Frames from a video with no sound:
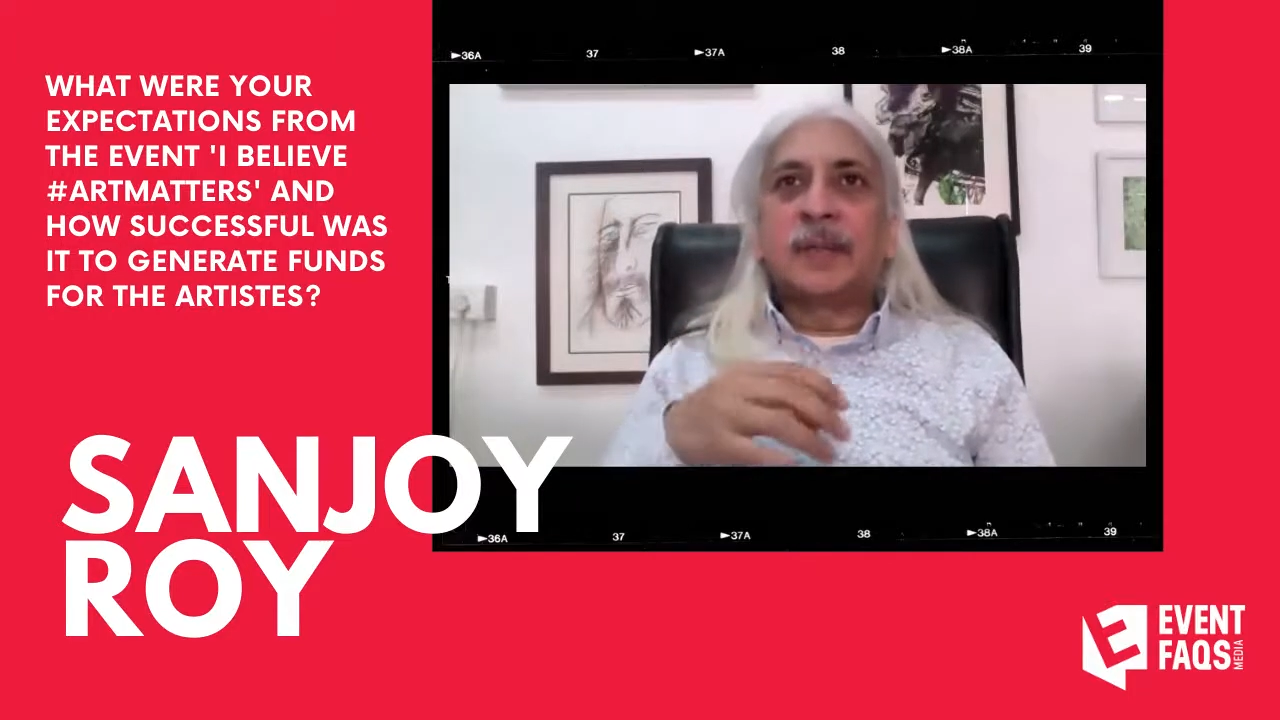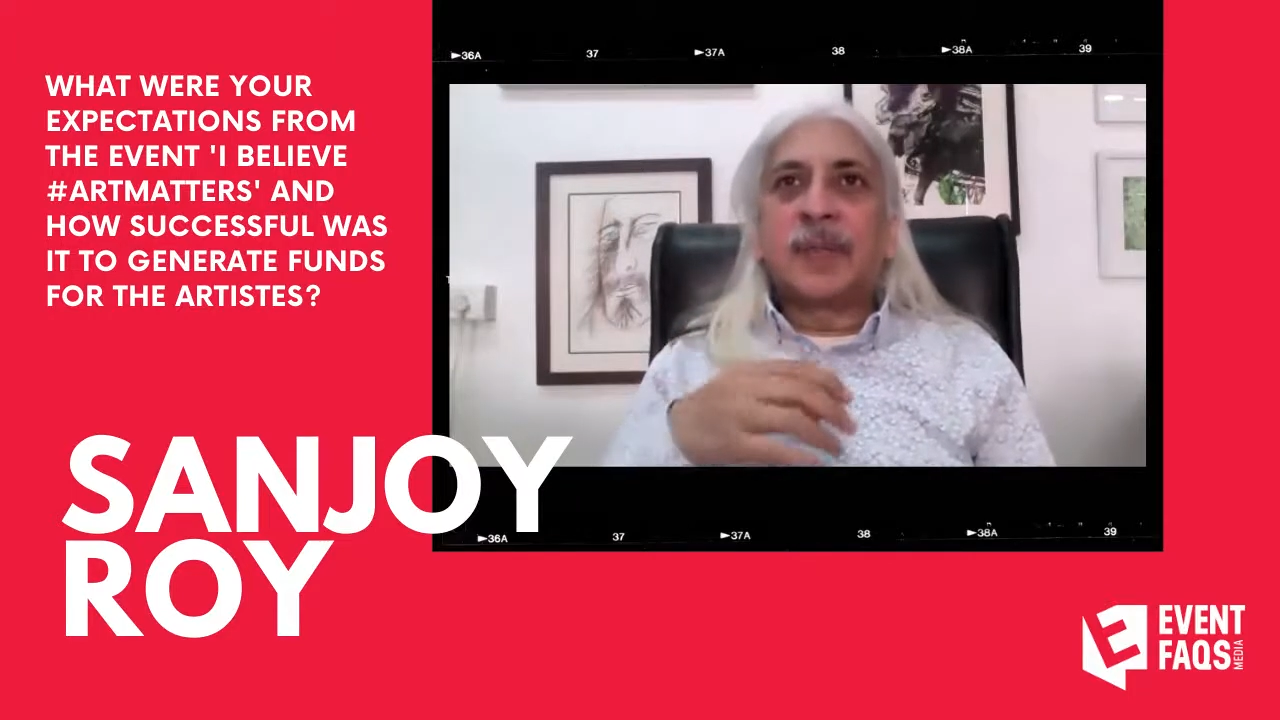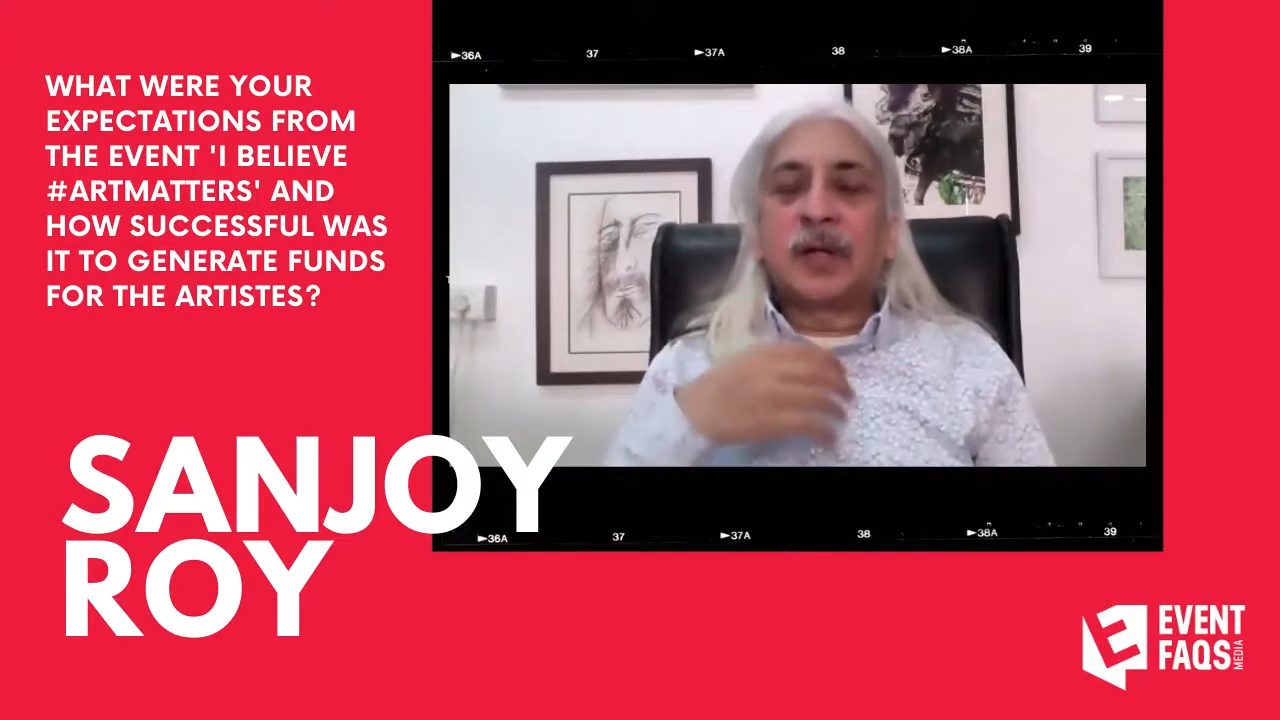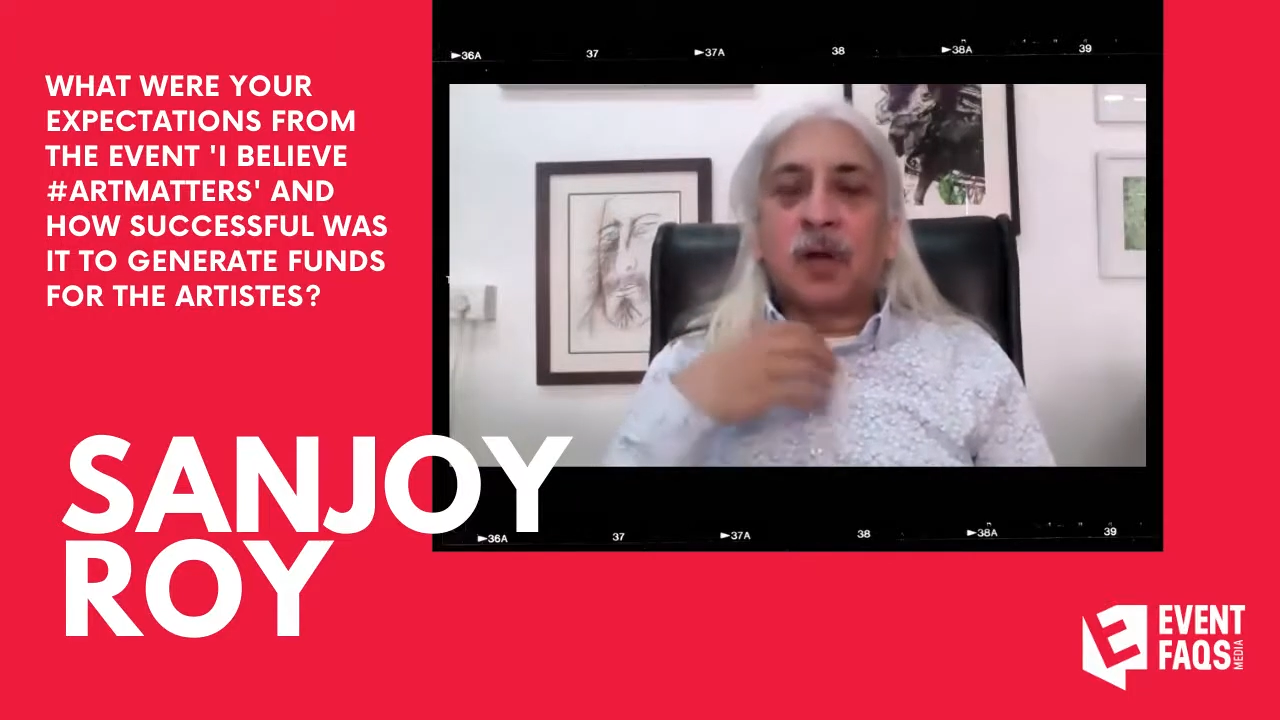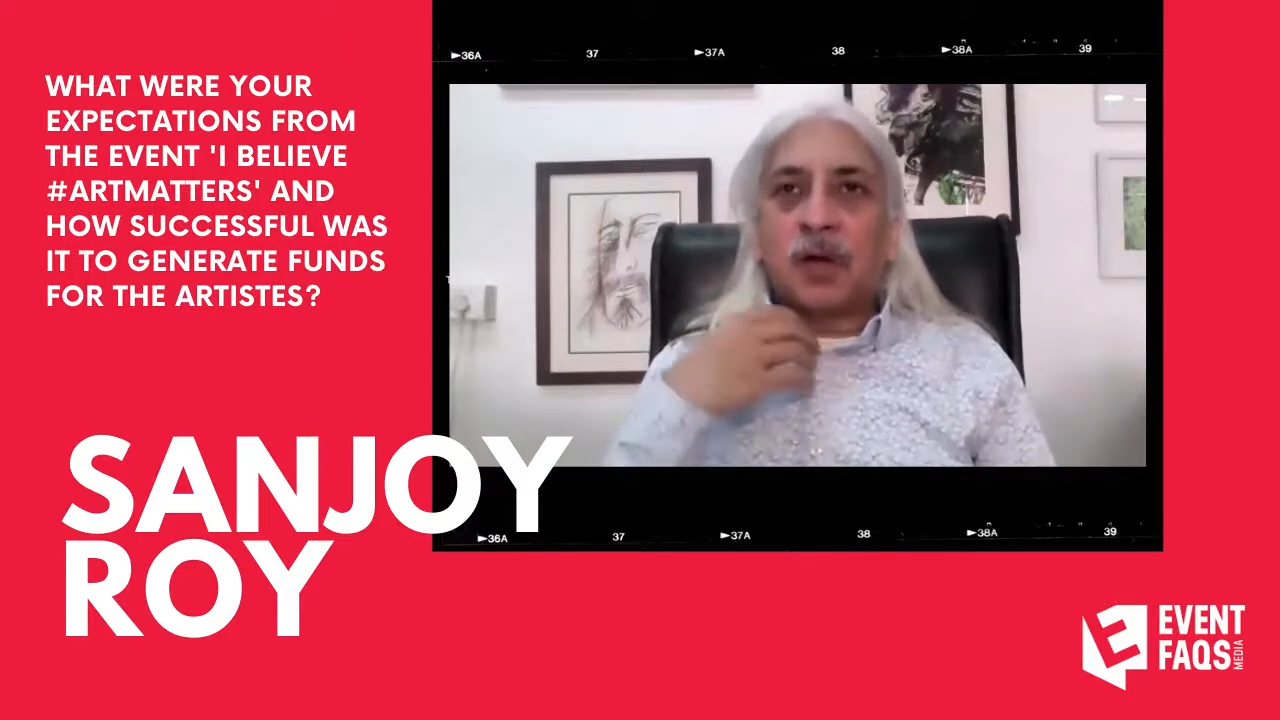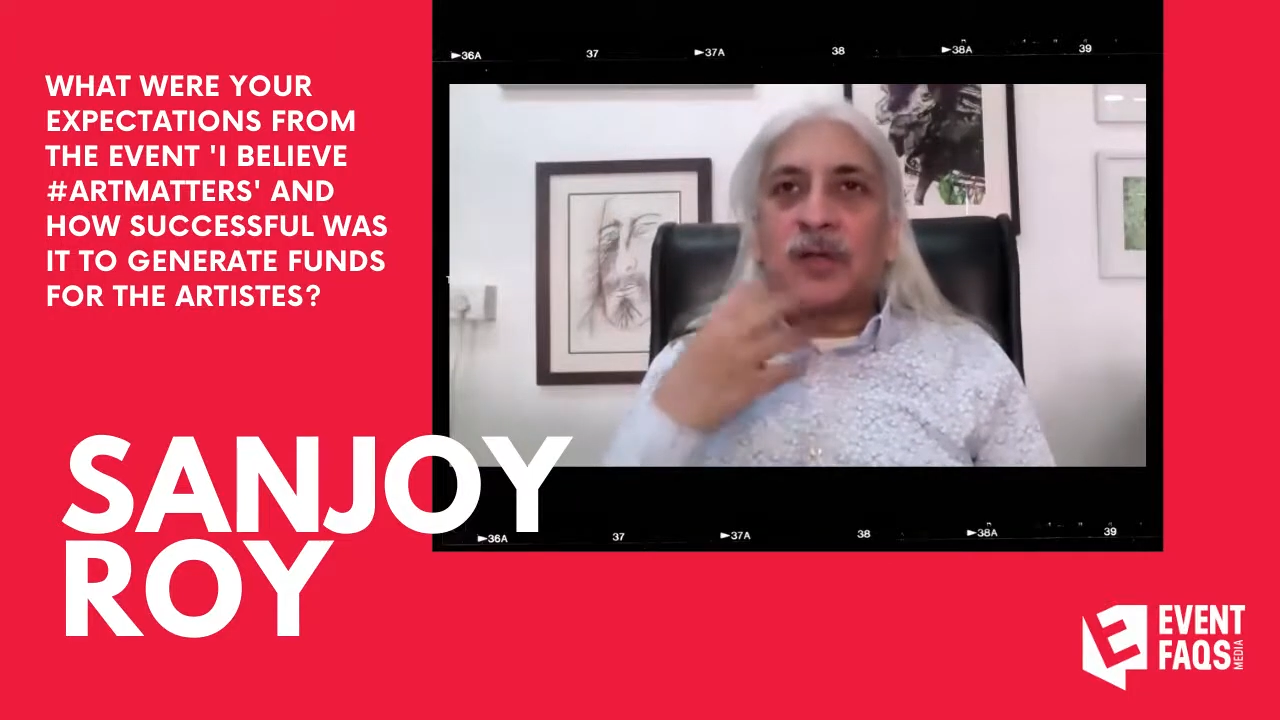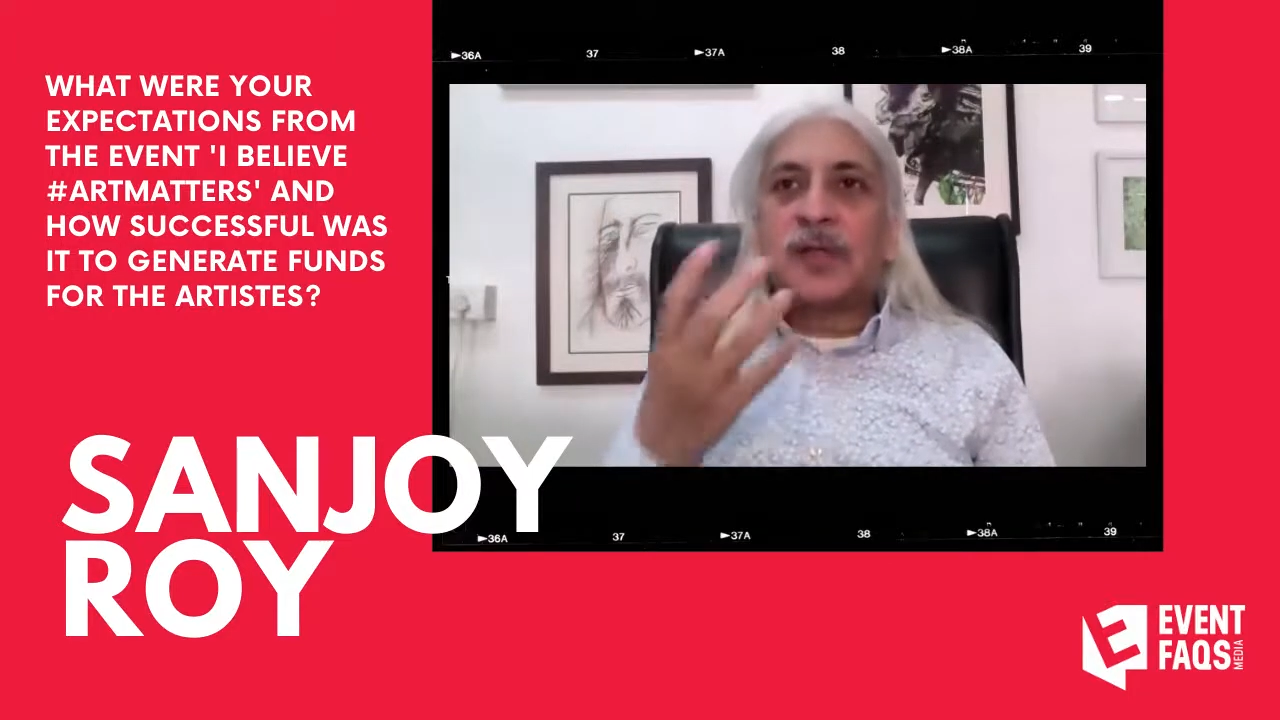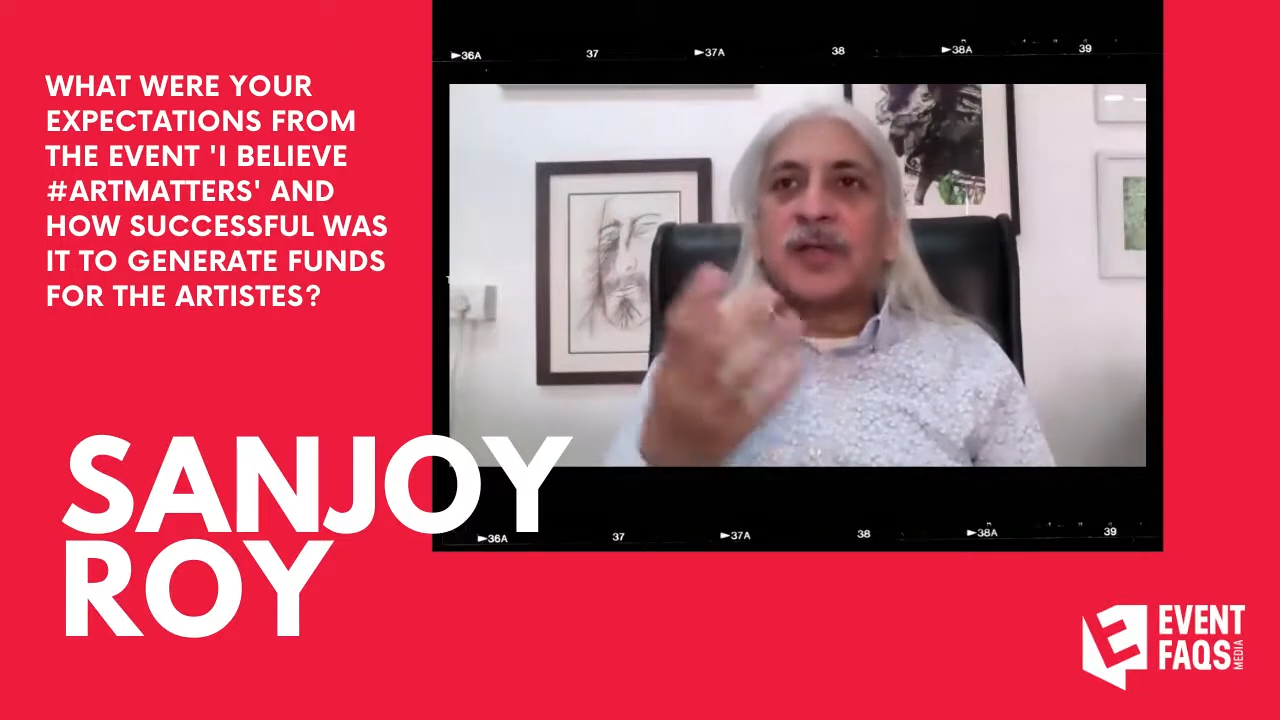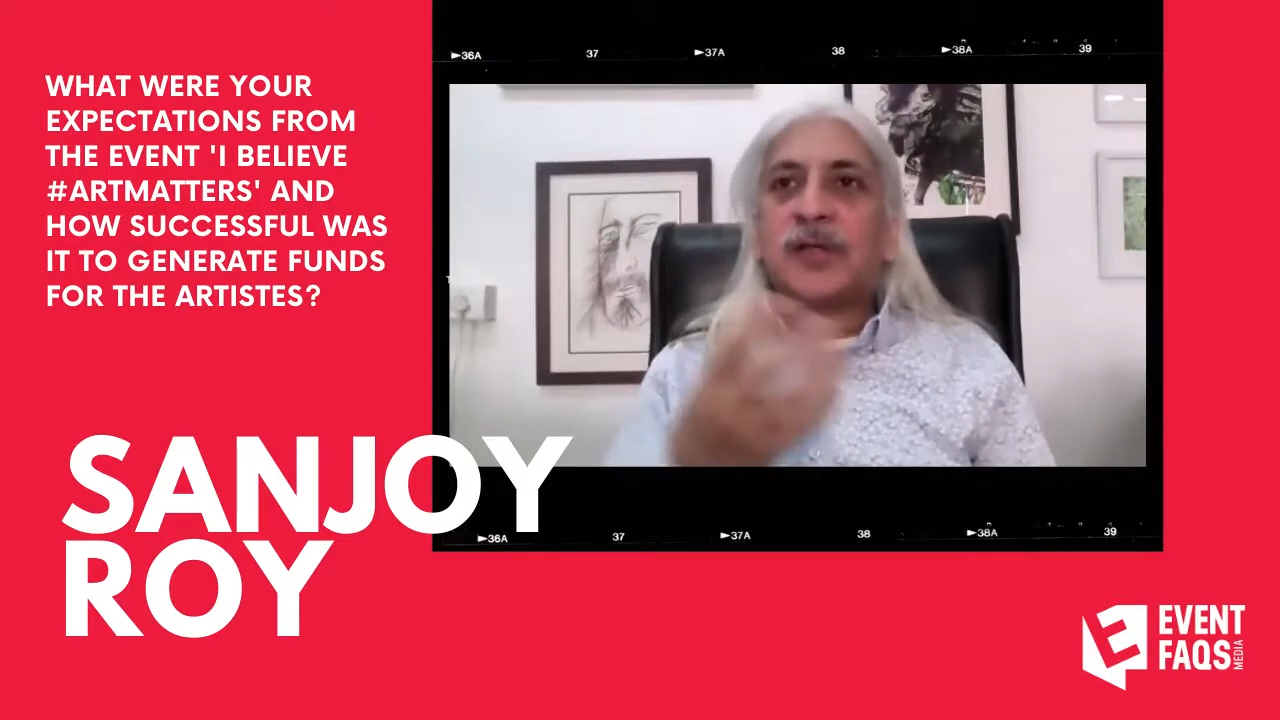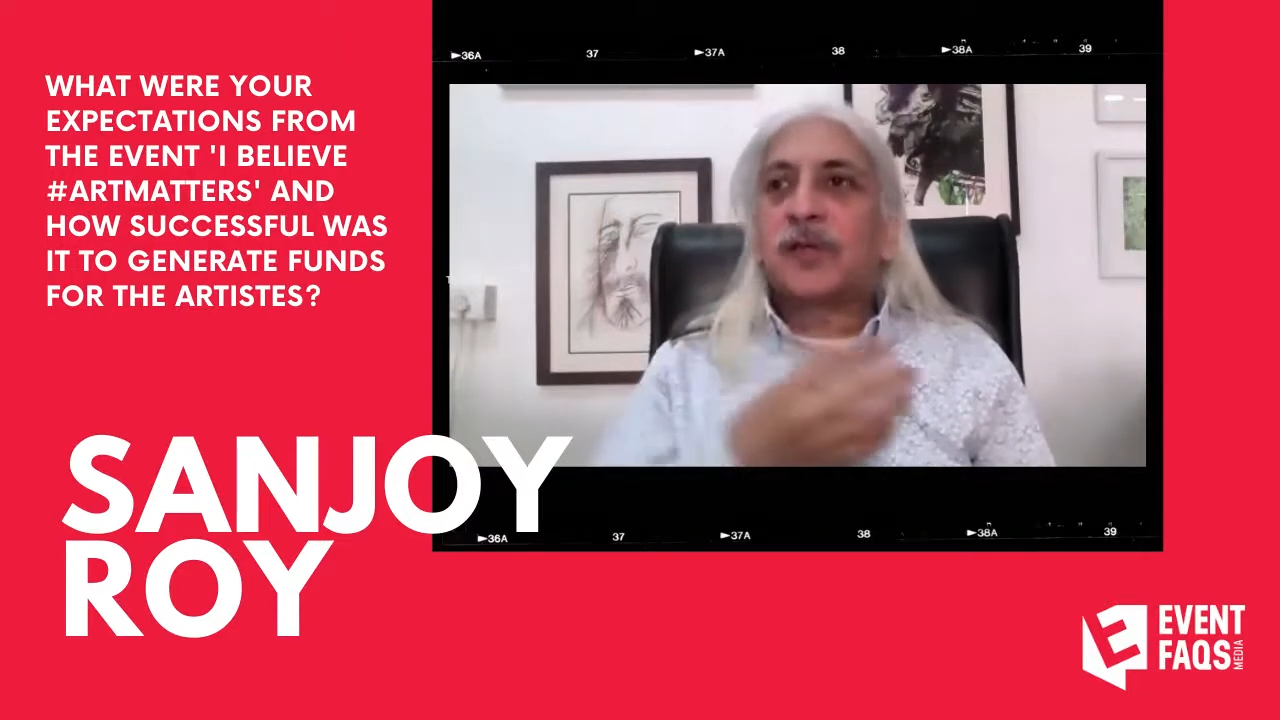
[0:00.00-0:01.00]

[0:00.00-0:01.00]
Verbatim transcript: because there's